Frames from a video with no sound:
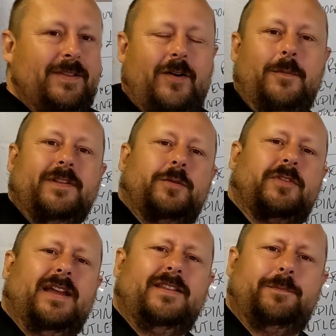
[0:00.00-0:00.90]
in the comments were
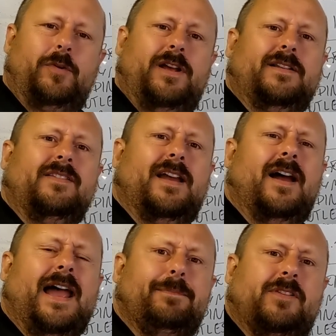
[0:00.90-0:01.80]
saying this product is
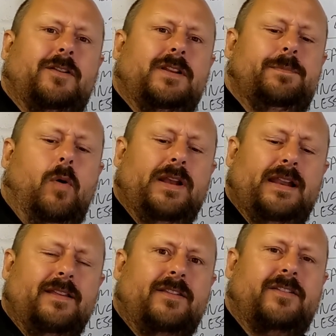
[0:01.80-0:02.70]
absolutely
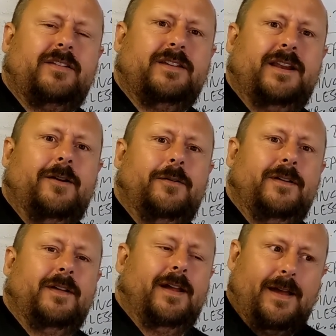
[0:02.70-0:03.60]
pointless, you
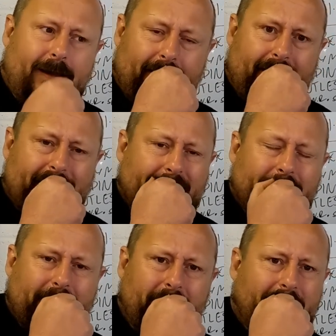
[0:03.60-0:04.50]
know,
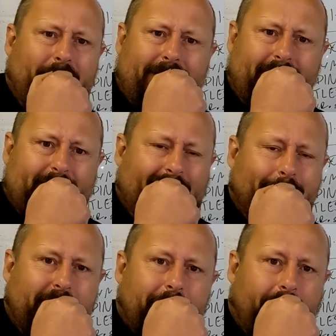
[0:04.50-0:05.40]
what a waste of time
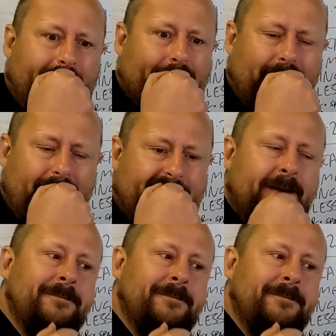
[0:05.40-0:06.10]
this product is.